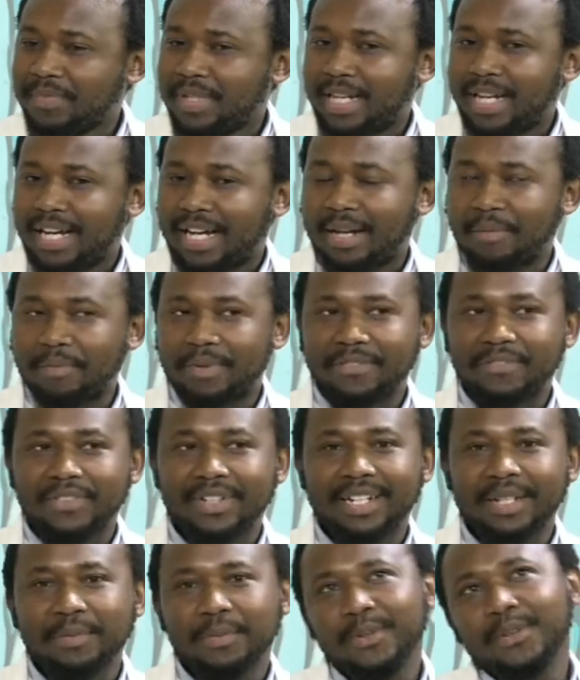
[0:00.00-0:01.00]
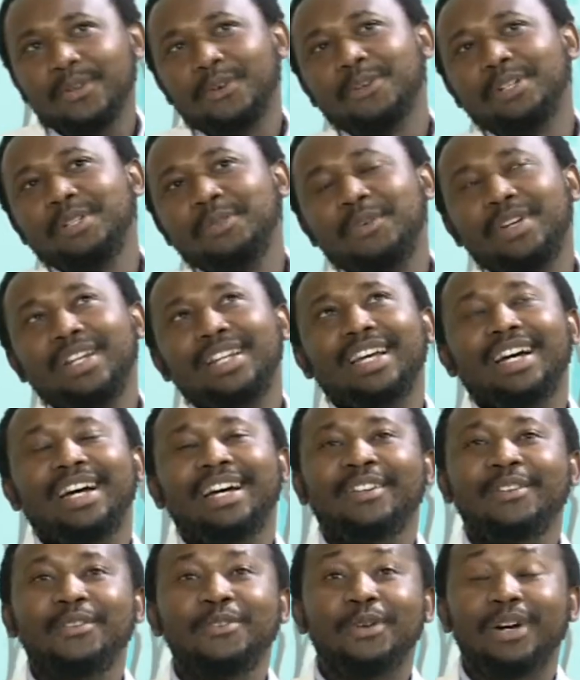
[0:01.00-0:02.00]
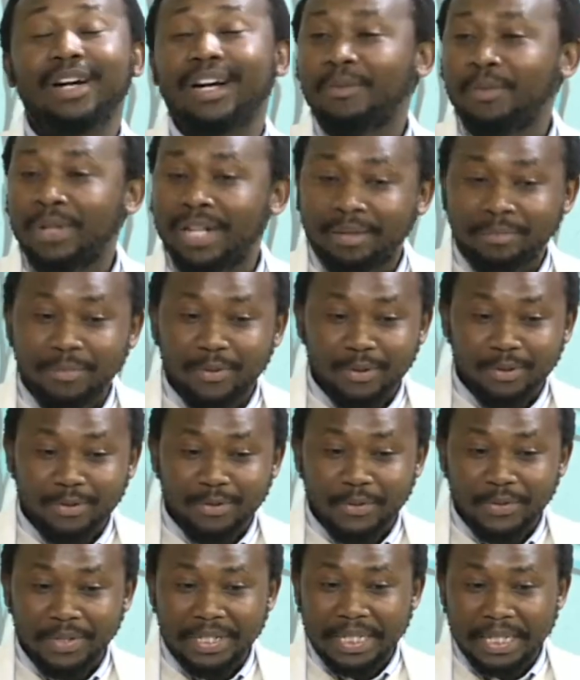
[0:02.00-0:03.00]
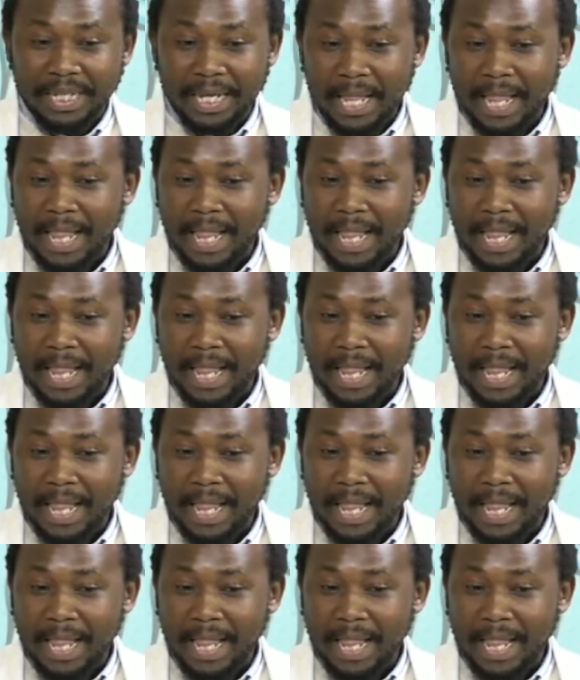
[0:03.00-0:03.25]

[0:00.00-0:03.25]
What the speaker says: I'm available on, well, I don't know, well, I'm not on Twitter.